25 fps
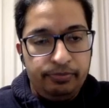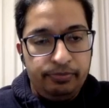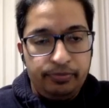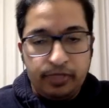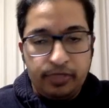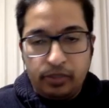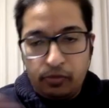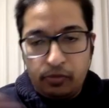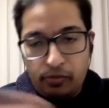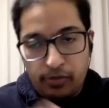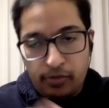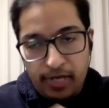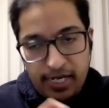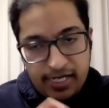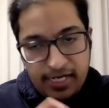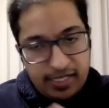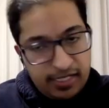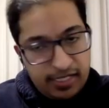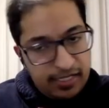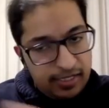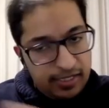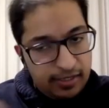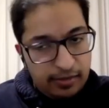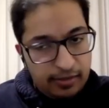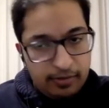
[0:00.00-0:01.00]

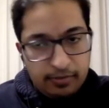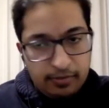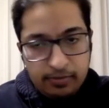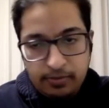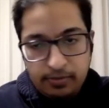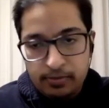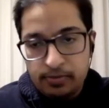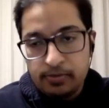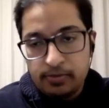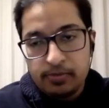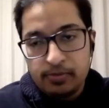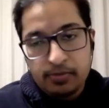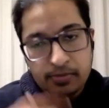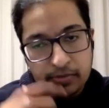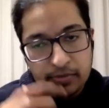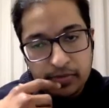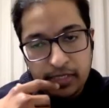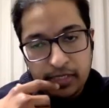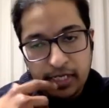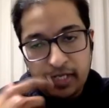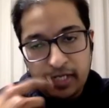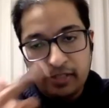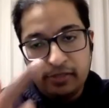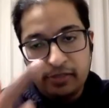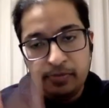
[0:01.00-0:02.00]
Writing
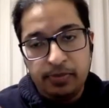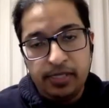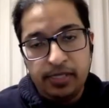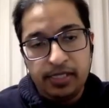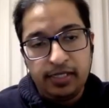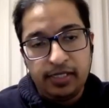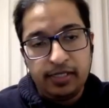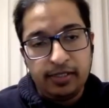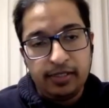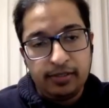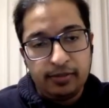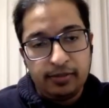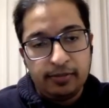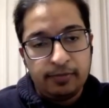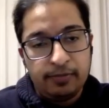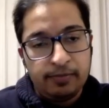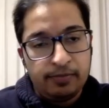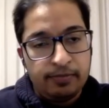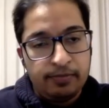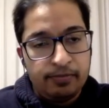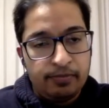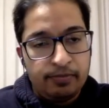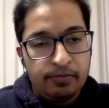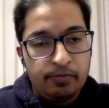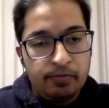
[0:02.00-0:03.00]
and speaking,
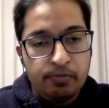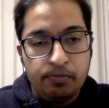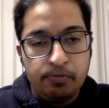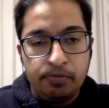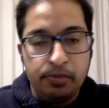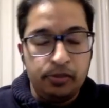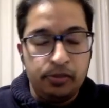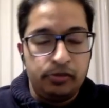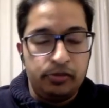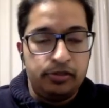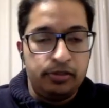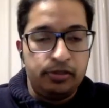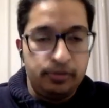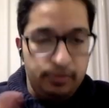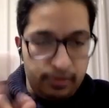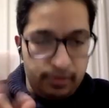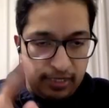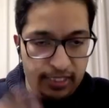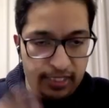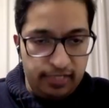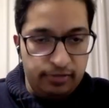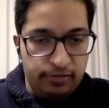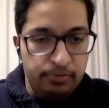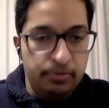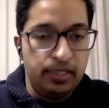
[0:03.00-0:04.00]
both
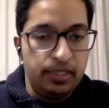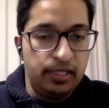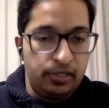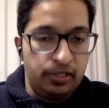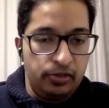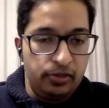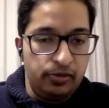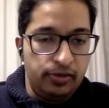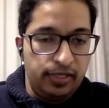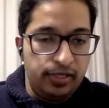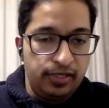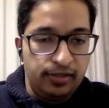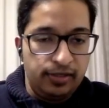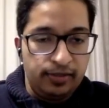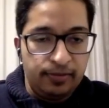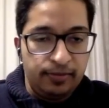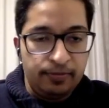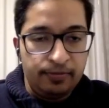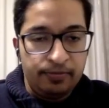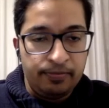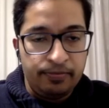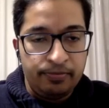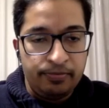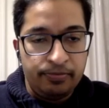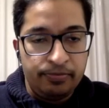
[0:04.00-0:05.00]
is Mercury,
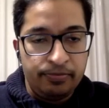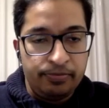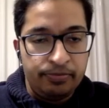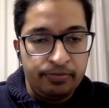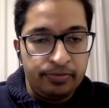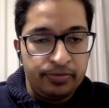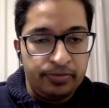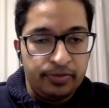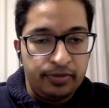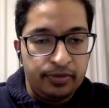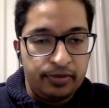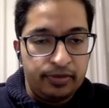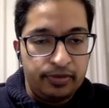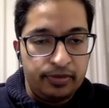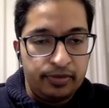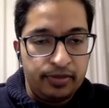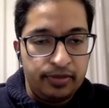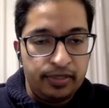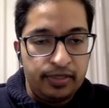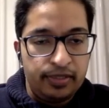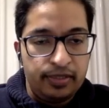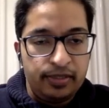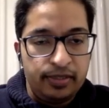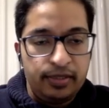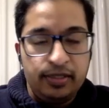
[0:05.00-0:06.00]
right?
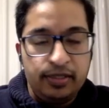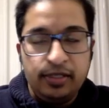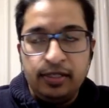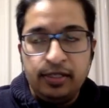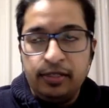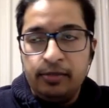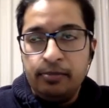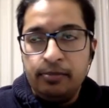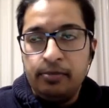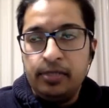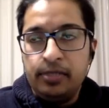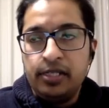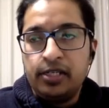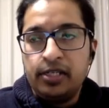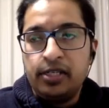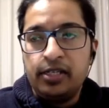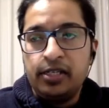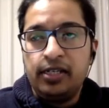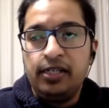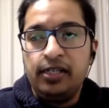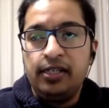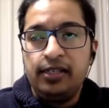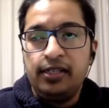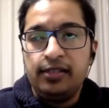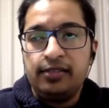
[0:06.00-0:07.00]

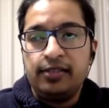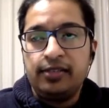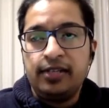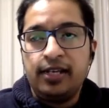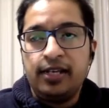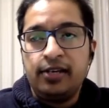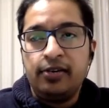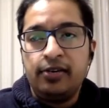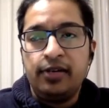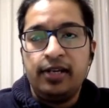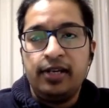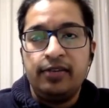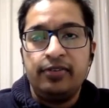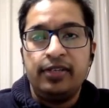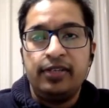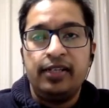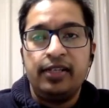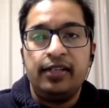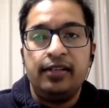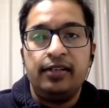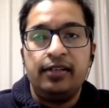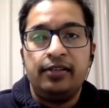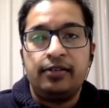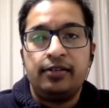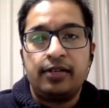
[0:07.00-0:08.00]
Mercury is now
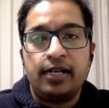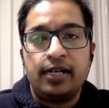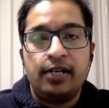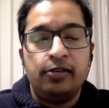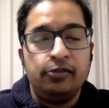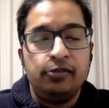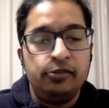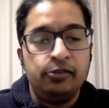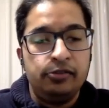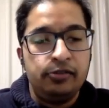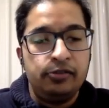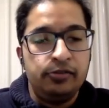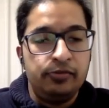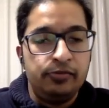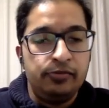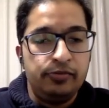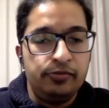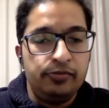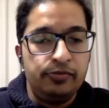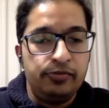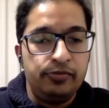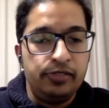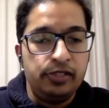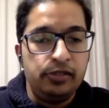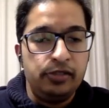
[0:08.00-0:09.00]
having Rahu's
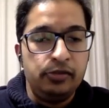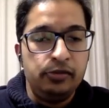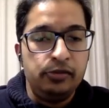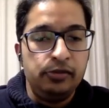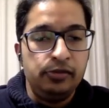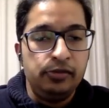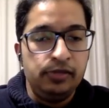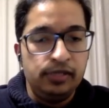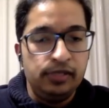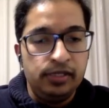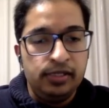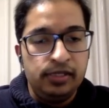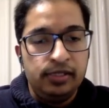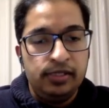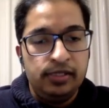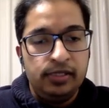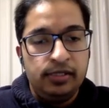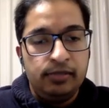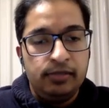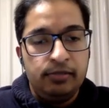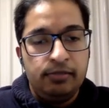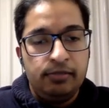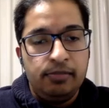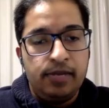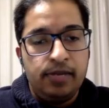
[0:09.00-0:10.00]
view,
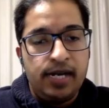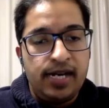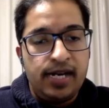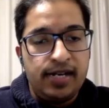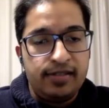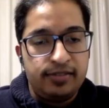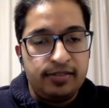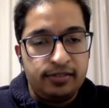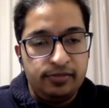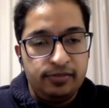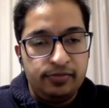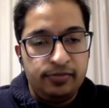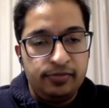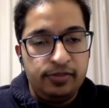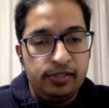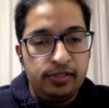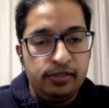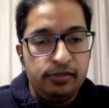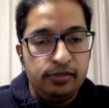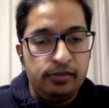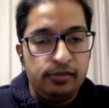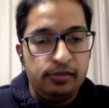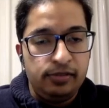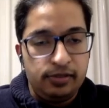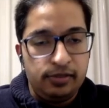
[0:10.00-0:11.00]
Mars
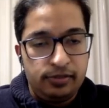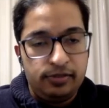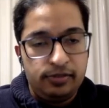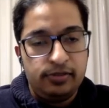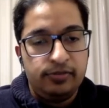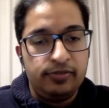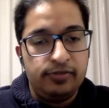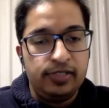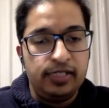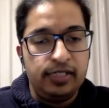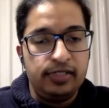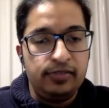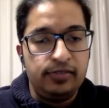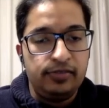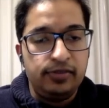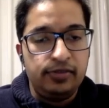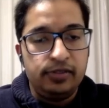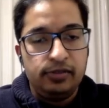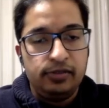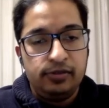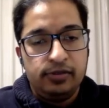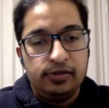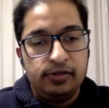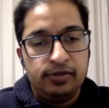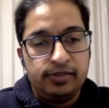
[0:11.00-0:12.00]
view, its survives
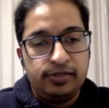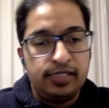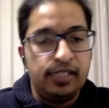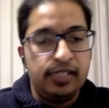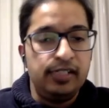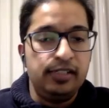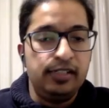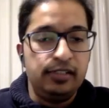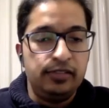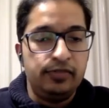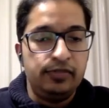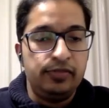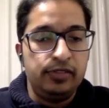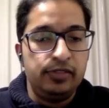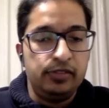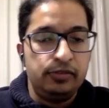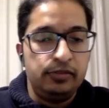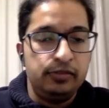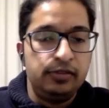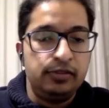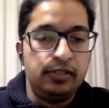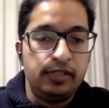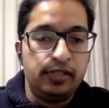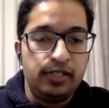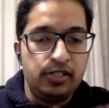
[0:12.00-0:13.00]
view, Sani's view,
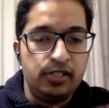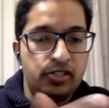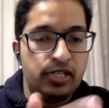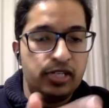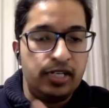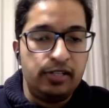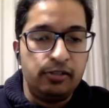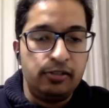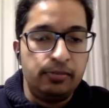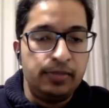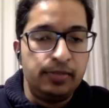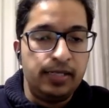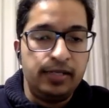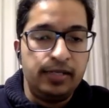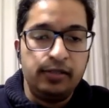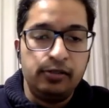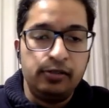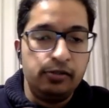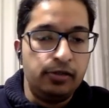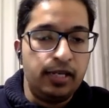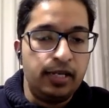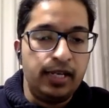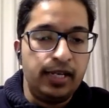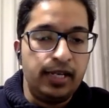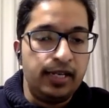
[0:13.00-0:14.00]
three shadow planets
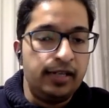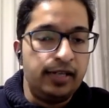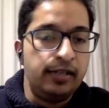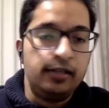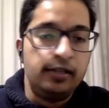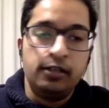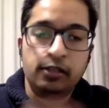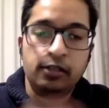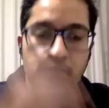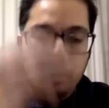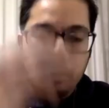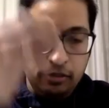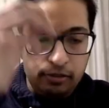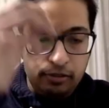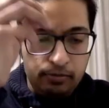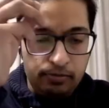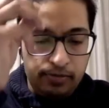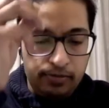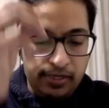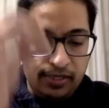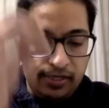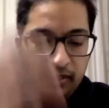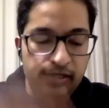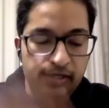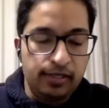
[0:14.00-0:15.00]
looking at it,
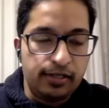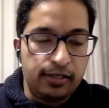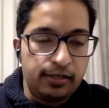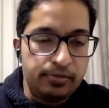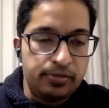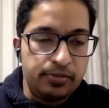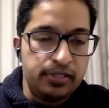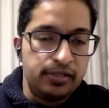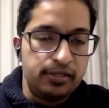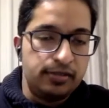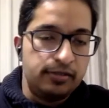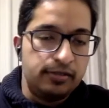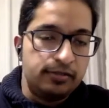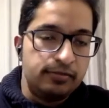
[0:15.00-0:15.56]
completely ruptured,